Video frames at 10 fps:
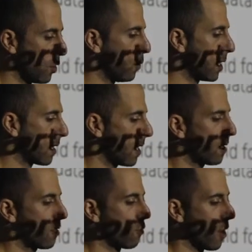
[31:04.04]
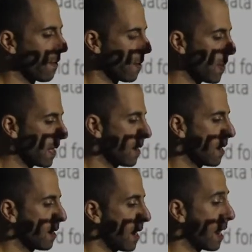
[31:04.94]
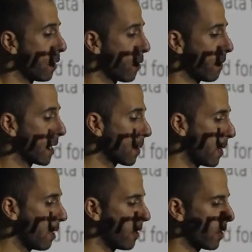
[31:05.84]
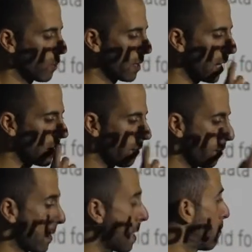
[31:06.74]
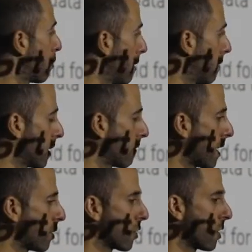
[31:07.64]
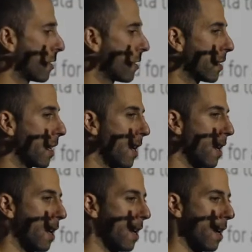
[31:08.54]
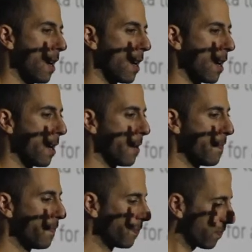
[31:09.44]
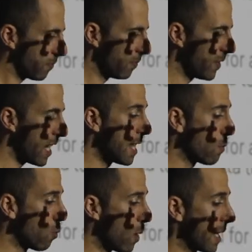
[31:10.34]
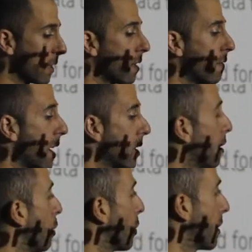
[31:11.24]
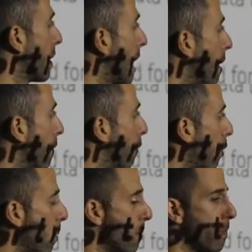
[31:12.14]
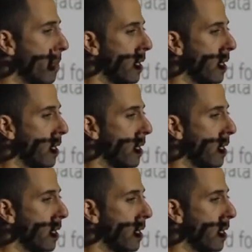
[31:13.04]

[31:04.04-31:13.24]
using data to drive the business. They had a lot of experience with data from their previous ventures, and they were willing to invest a lot in that from